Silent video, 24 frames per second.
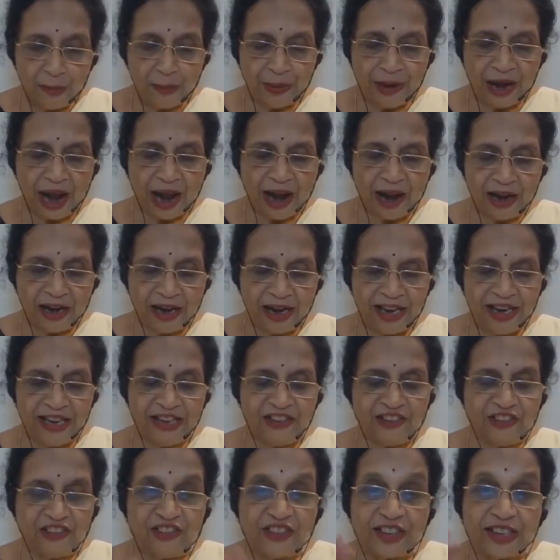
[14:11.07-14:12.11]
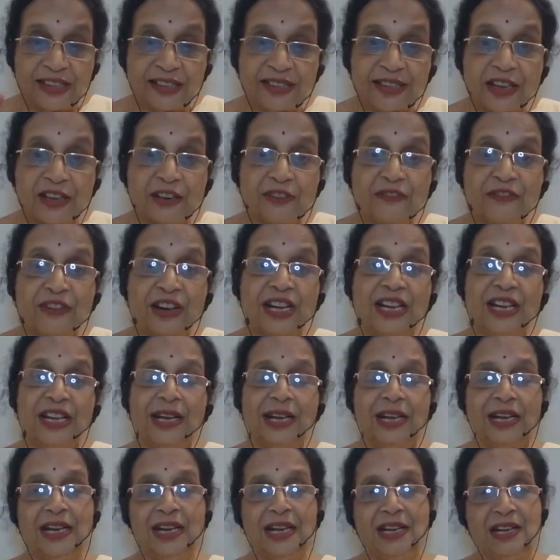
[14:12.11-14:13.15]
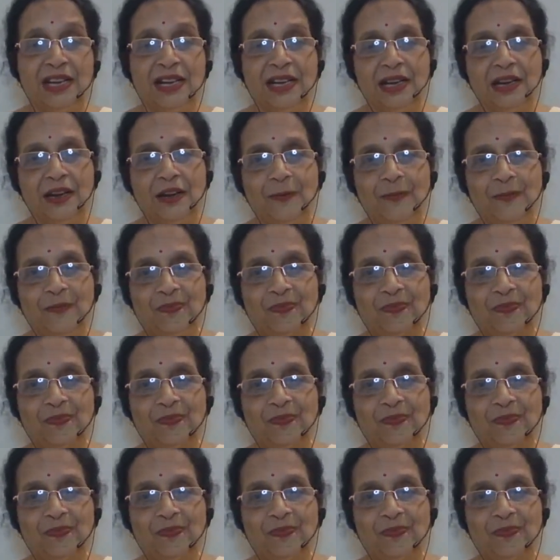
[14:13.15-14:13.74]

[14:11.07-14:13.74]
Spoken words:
Pranaishcha Sarvaihi.